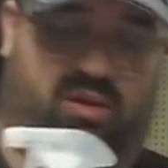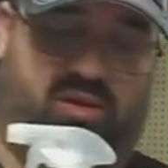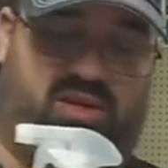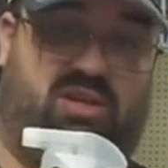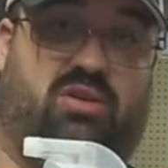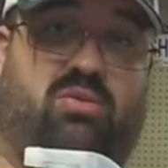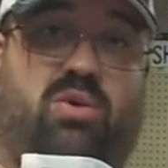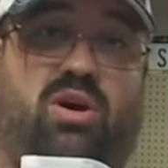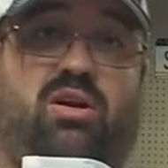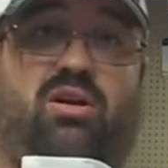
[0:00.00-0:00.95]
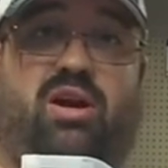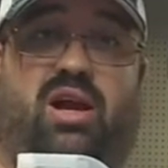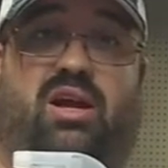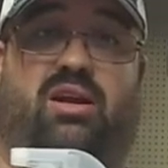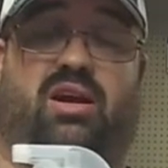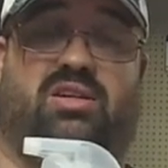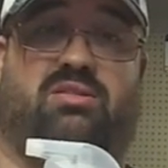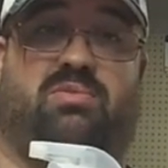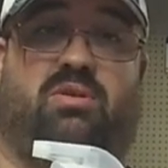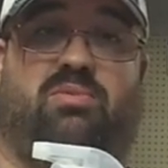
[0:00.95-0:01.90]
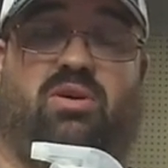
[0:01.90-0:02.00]
distilled water and
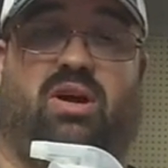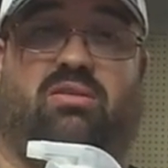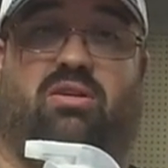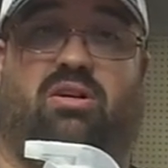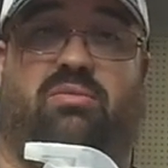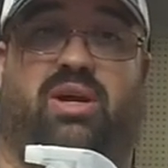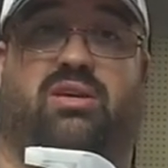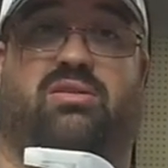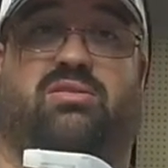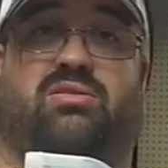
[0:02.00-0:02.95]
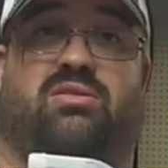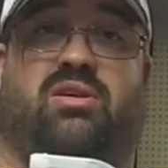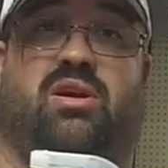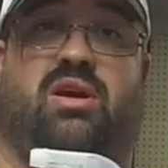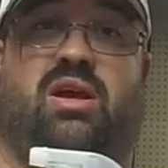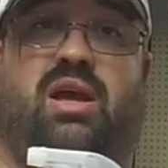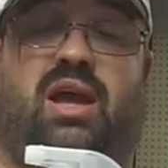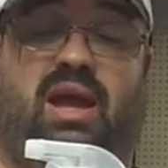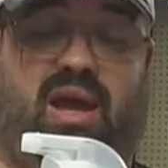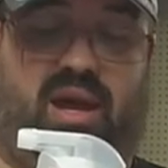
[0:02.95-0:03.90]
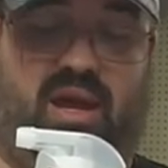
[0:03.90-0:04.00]
isopropyl alcohol mix
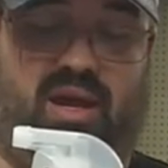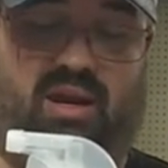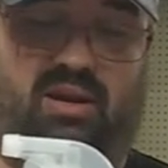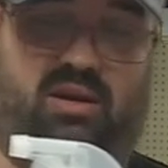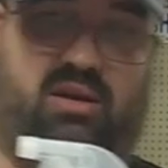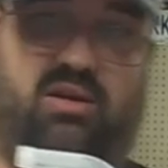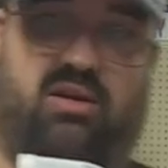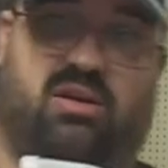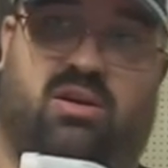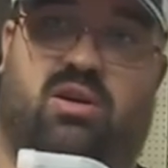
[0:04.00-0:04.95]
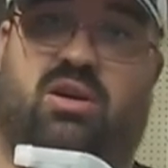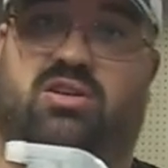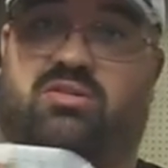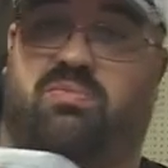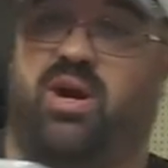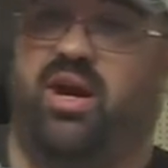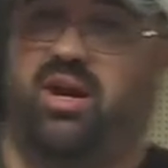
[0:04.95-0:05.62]
and sprayed